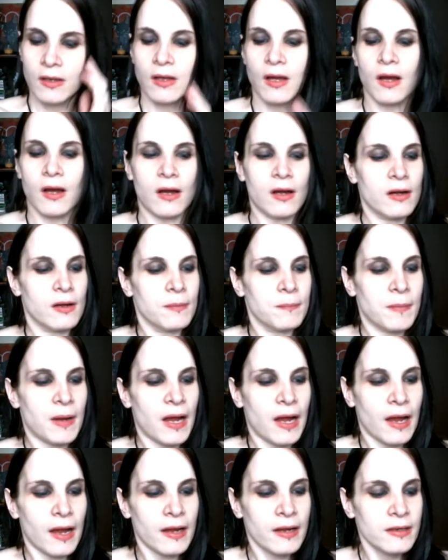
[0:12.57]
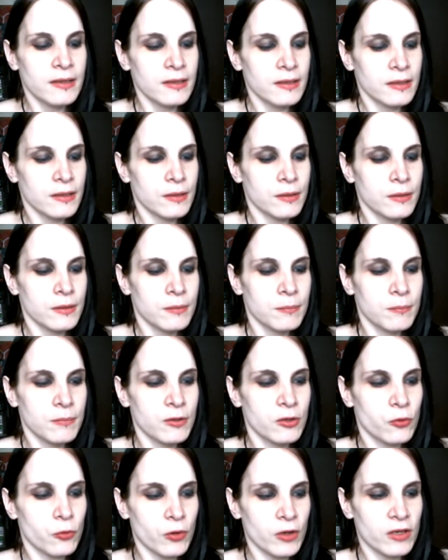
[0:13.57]
I am
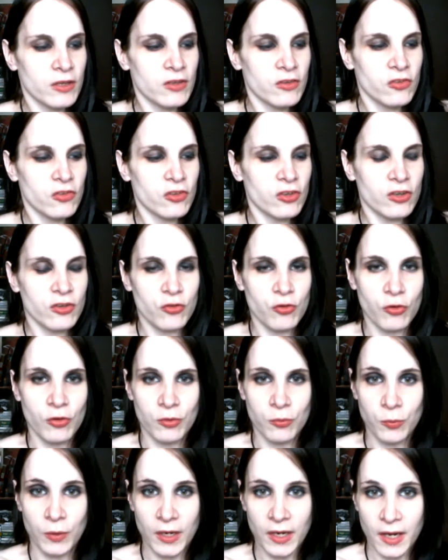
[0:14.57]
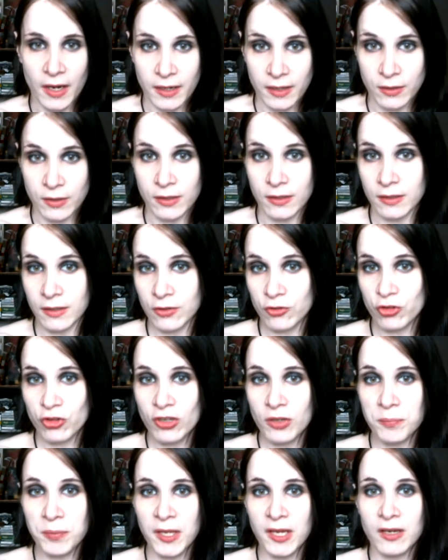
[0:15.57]
going to start doing what I had initially
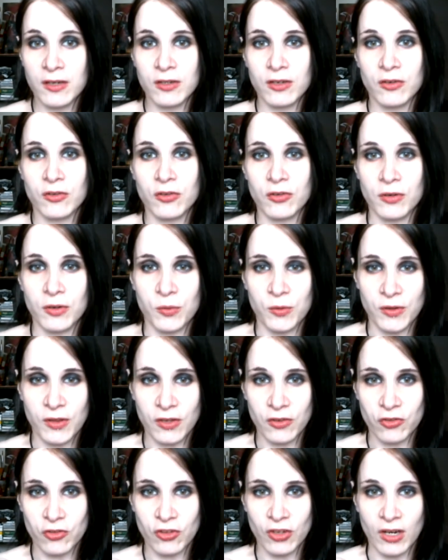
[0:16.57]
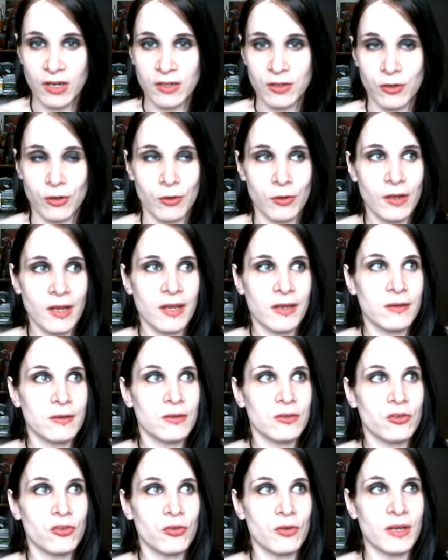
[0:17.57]
planned on doing with this channel
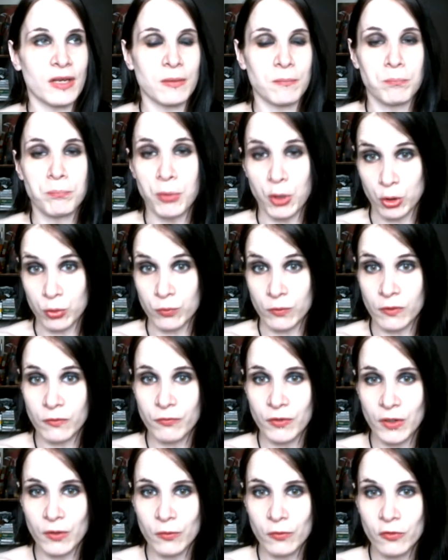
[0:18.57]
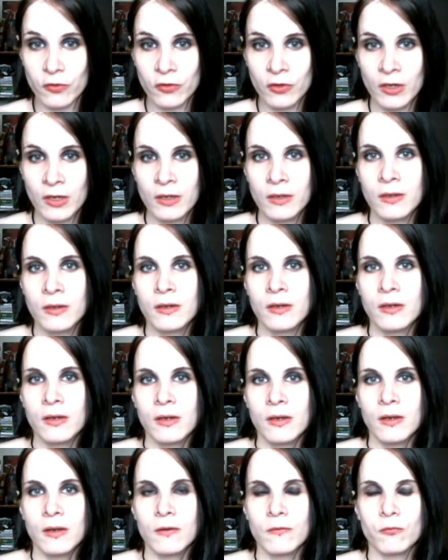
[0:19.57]
and doing book reviews.
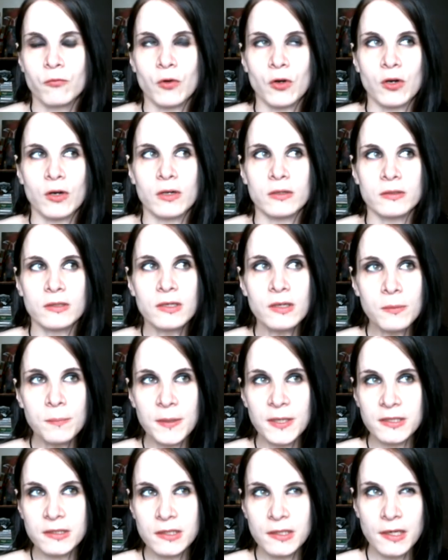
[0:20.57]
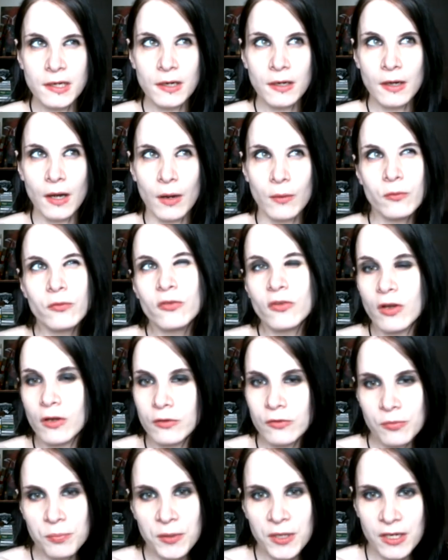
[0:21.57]
For a little bit there, I was
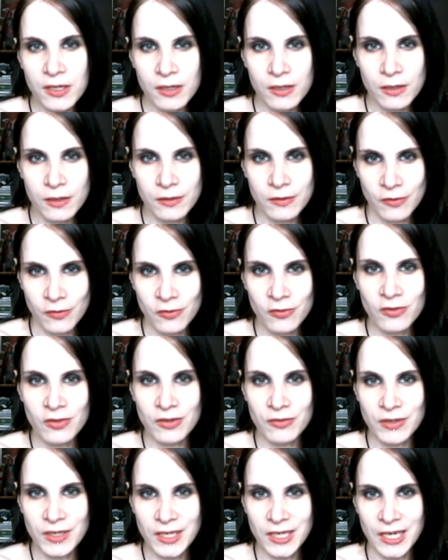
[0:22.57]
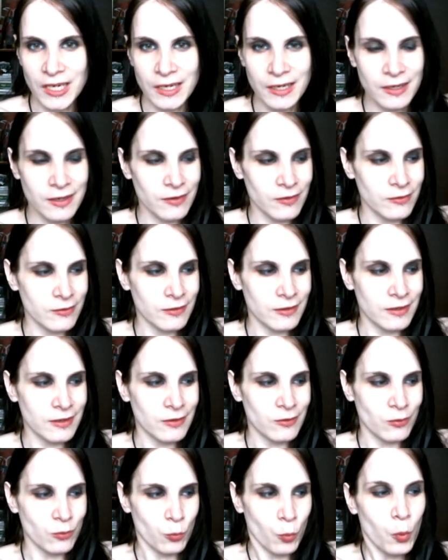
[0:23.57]
contemplating on Stephen King because
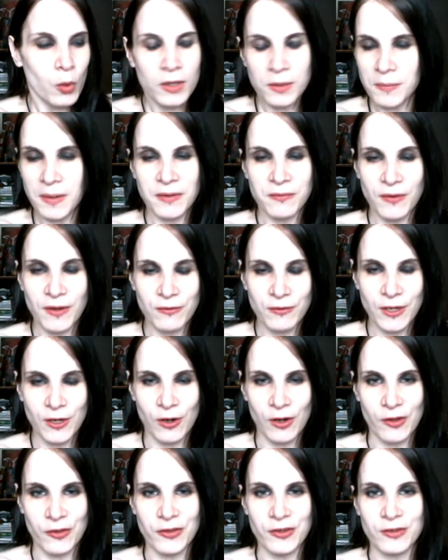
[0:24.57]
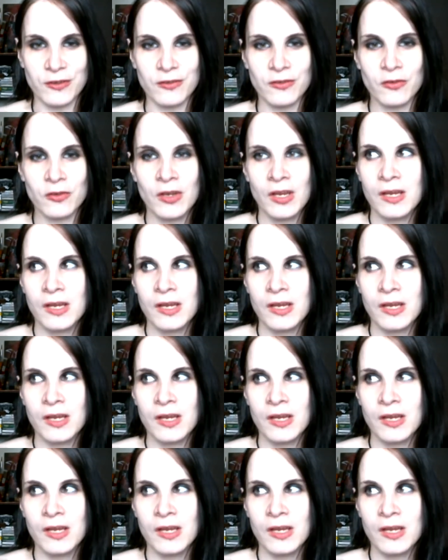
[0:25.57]
he's one of my favorite authors.